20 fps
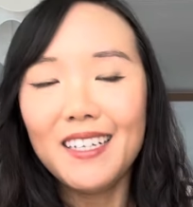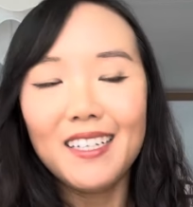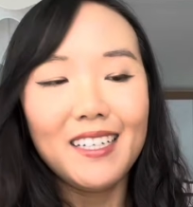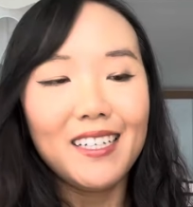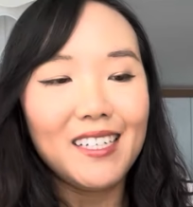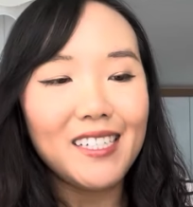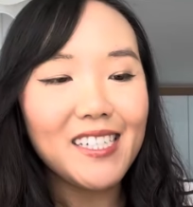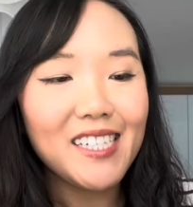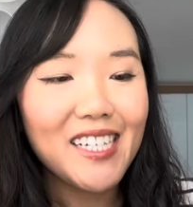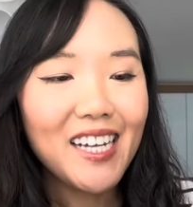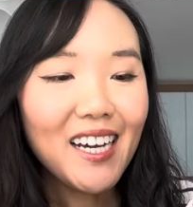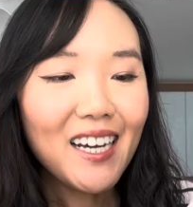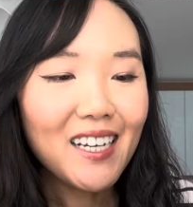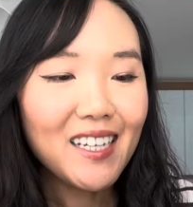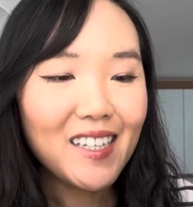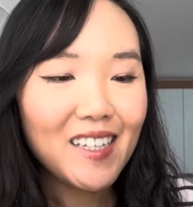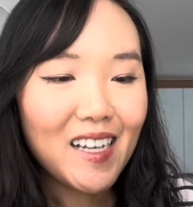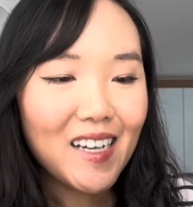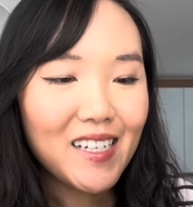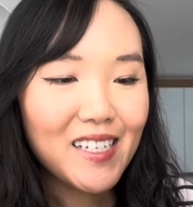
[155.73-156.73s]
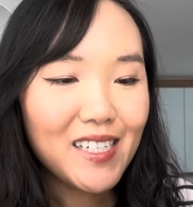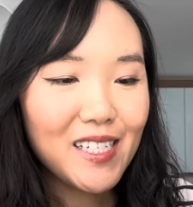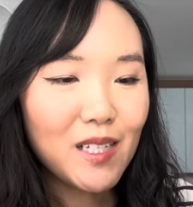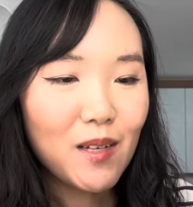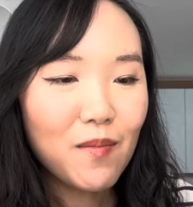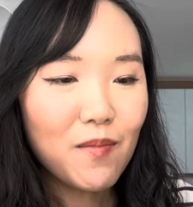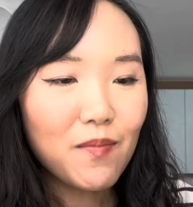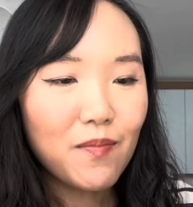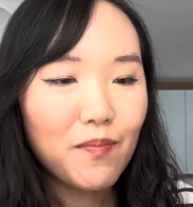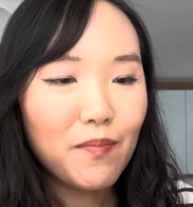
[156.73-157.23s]
And yeah, that is
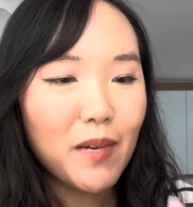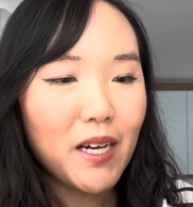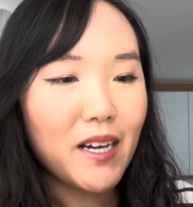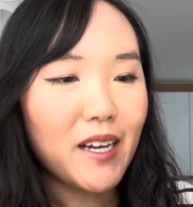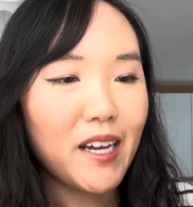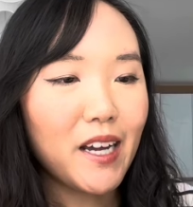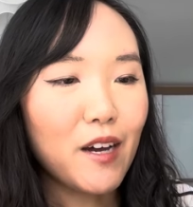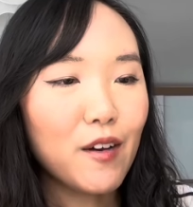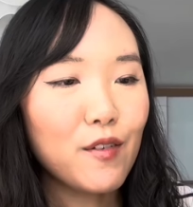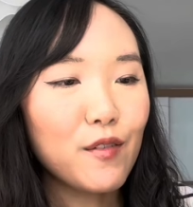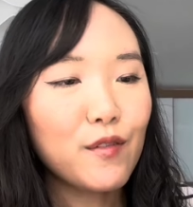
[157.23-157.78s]
my